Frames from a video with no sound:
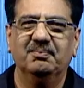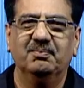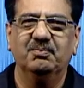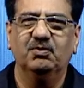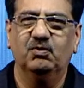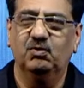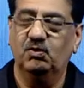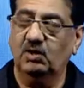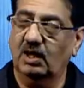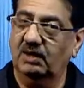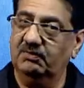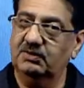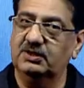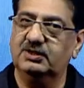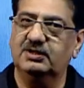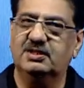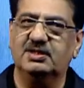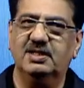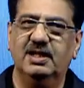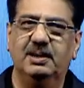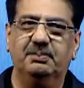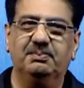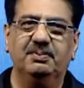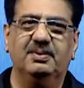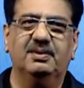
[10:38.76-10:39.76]
So I was
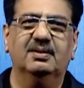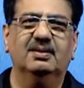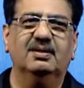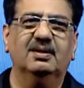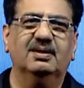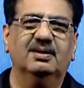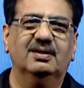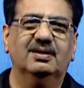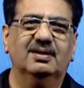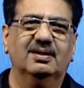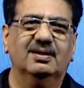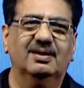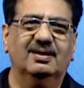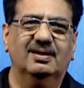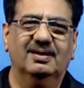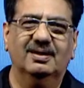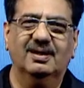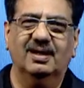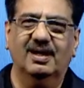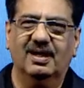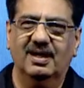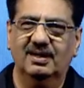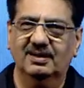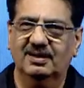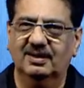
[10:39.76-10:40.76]
stripped,
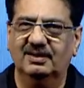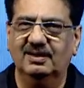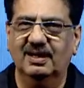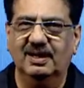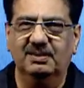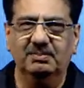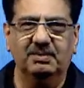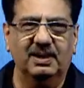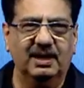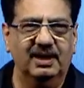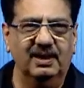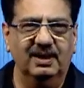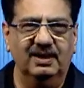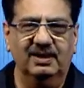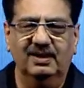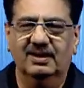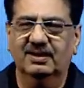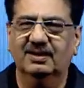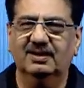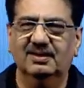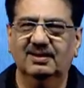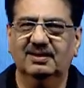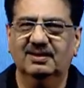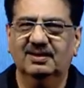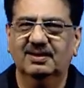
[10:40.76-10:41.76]
other than my
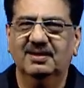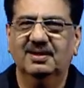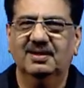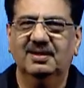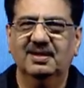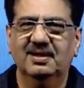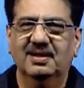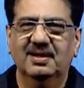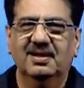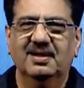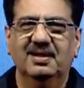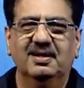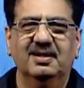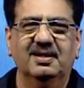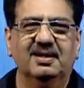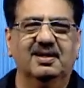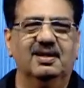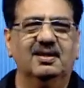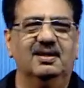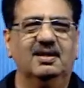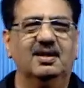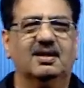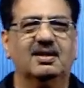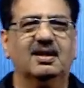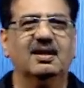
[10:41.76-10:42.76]

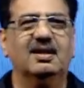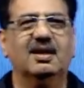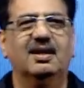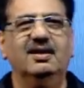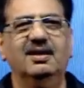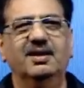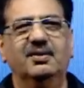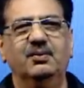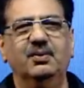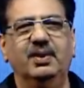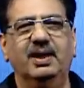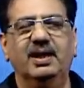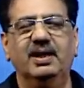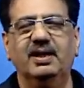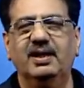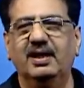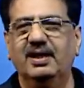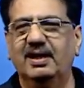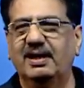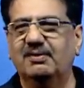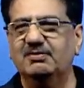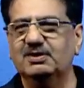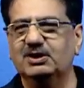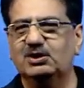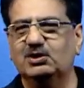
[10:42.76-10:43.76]
little underwear,
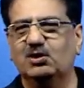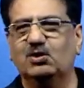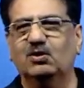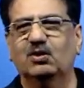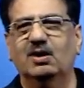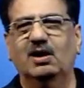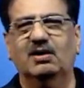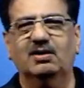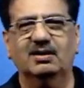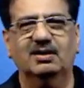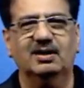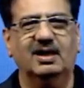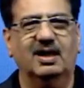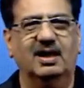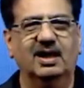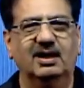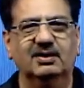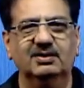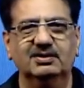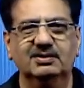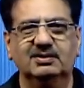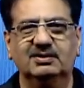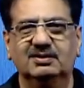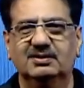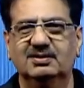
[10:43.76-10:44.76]
and I was thrown out of the
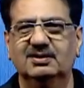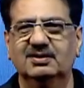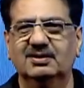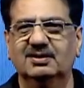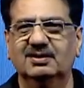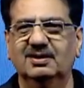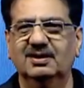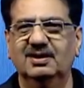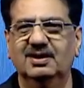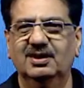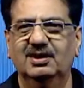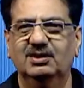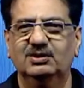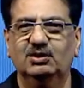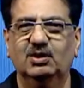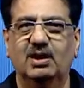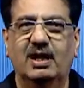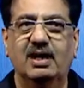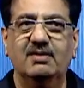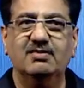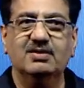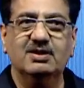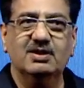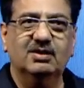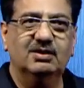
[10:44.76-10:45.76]
house. So
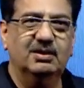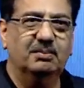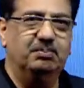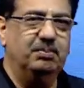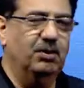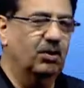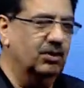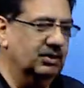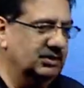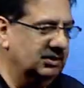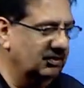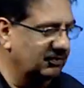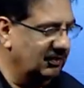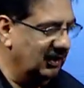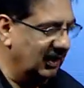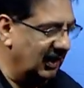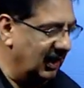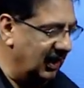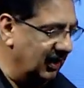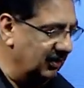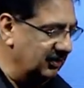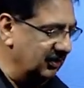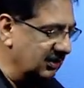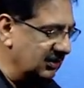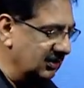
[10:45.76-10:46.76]
I was on the porch of the
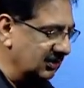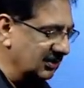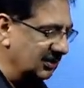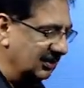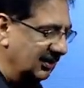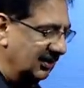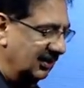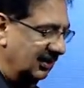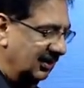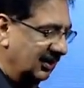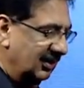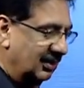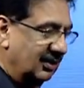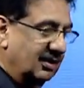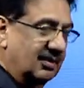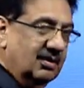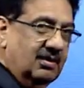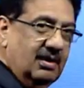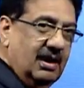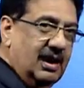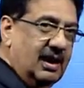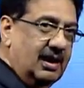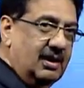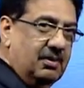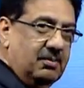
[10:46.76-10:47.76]
house
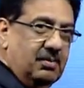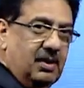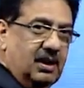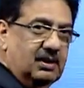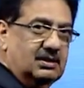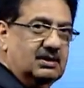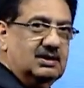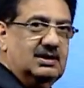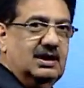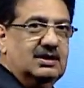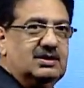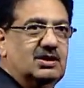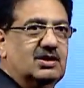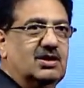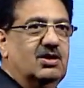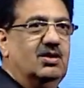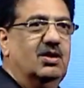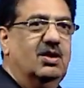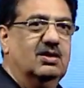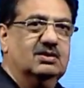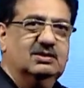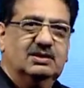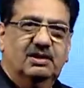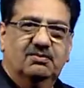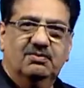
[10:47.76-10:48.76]
at about 6
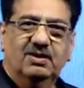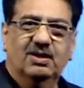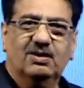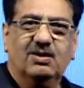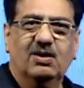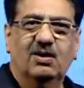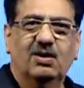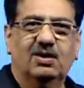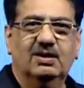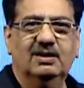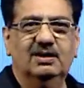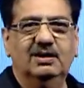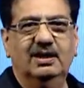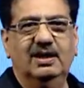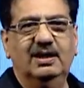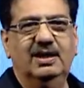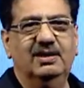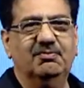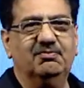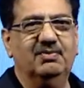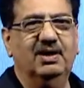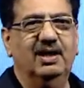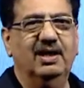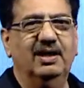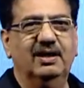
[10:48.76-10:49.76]
o'clock, 7 o'clock in the
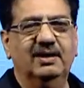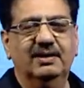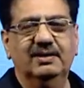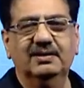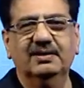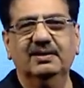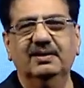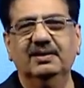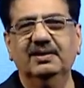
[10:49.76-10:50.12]
evening,